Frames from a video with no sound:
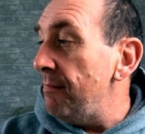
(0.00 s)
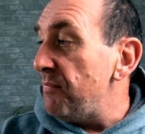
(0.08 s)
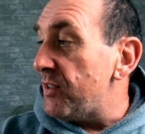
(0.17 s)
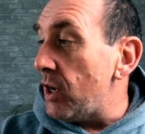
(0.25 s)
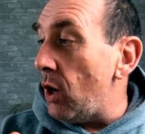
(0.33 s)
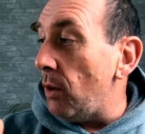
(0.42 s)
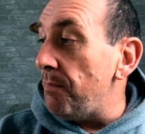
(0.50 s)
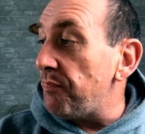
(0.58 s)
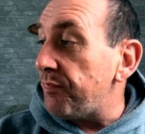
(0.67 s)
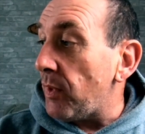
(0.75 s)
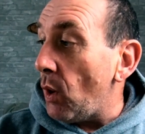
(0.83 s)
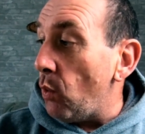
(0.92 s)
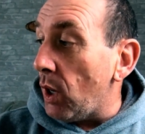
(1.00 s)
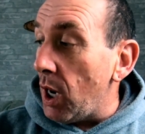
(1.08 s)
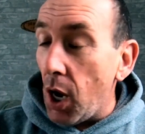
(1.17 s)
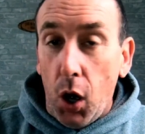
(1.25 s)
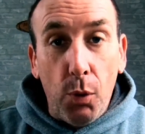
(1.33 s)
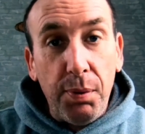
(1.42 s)
So we're going
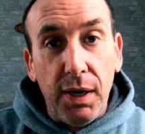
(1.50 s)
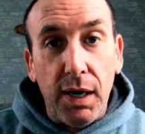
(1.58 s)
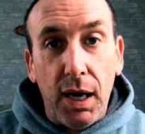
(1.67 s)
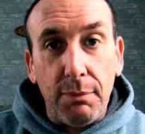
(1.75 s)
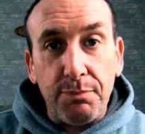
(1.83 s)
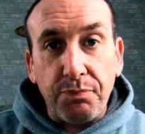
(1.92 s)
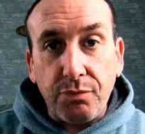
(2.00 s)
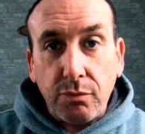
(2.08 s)
to open it up.